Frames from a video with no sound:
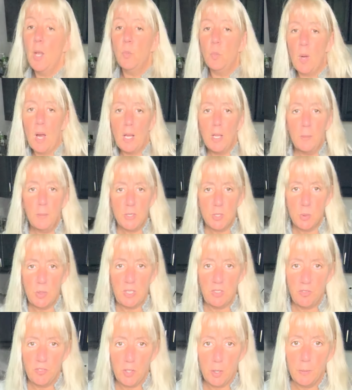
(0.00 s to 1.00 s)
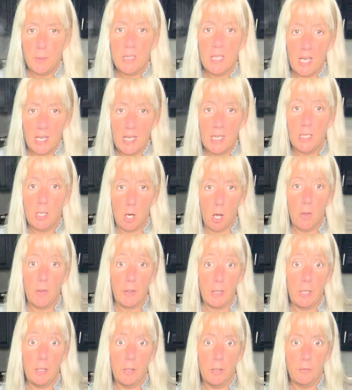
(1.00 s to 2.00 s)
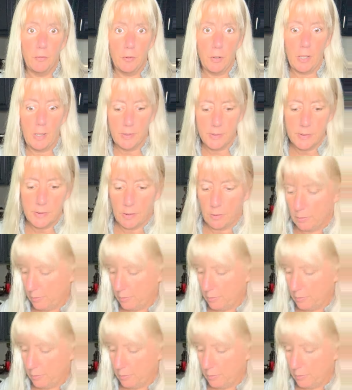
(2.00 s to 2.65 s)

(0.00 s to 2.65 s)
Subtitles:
while in between filming, I ate all the carrot fries, so